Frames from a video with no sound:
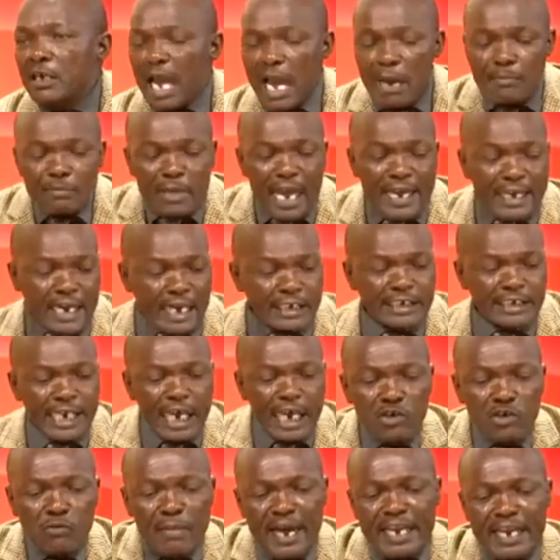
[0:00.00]
Um, I can
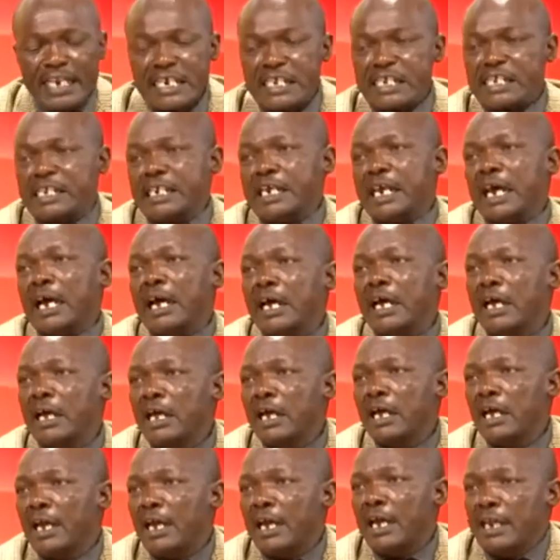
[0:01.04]
you money is here.
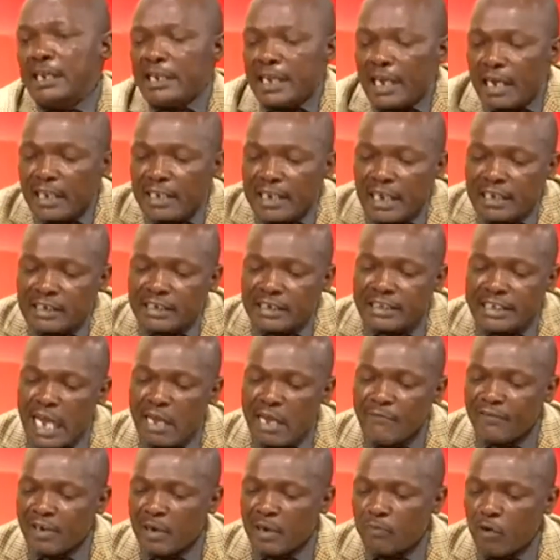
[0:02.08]
And then, then, the
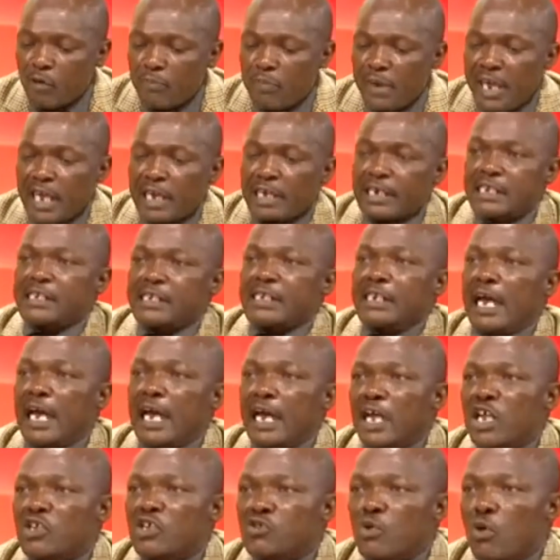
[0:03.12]
time frame of paying is
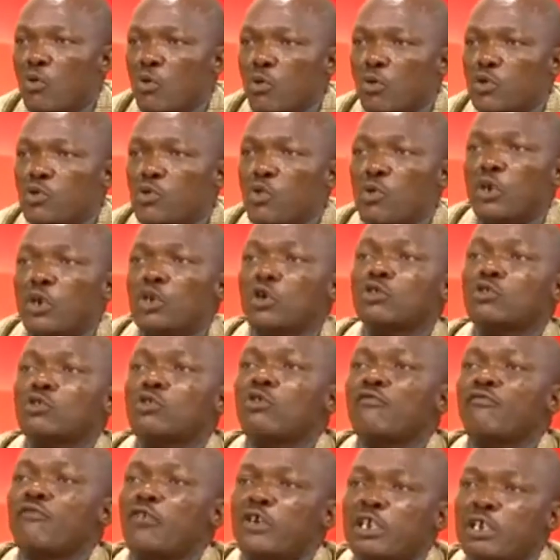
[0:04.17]
here. So you will not
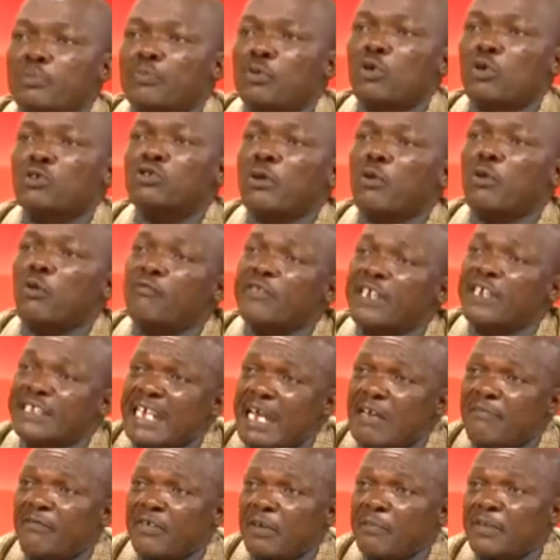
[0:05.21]
go for it because of the
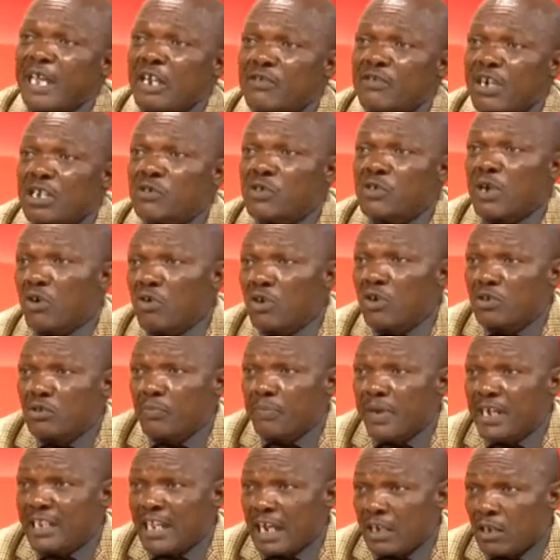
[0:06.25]
time frame that you are, you are going
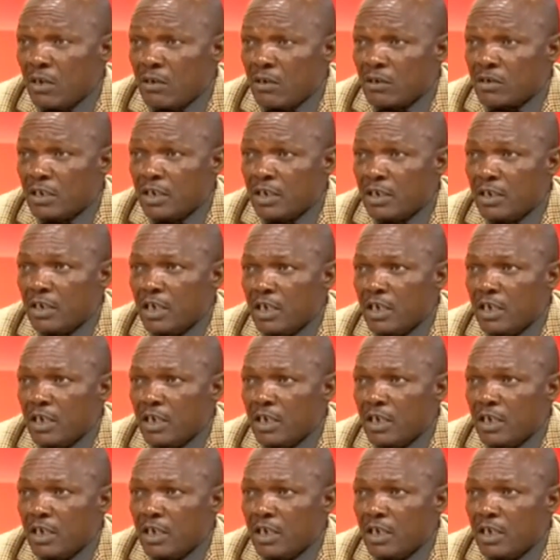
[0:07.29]
to pay that loan.